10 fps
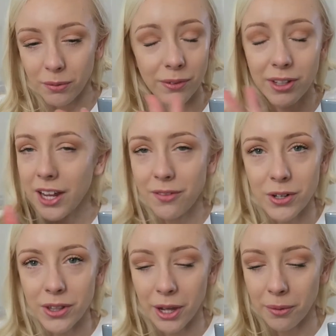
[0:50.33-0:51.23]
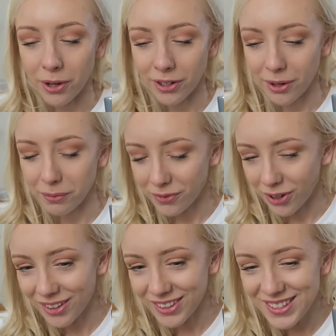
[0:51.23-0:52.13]
we're getting rid of that one and we've
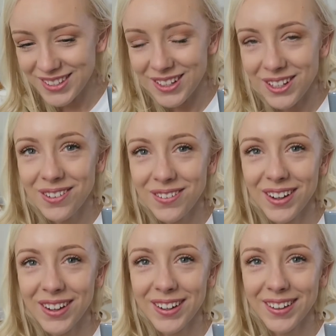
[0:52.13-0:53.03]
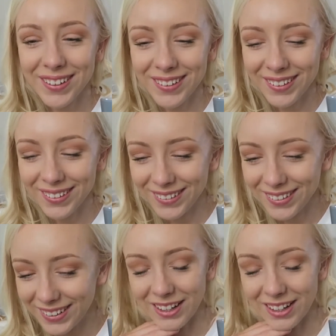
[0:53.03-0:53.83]
got this new one.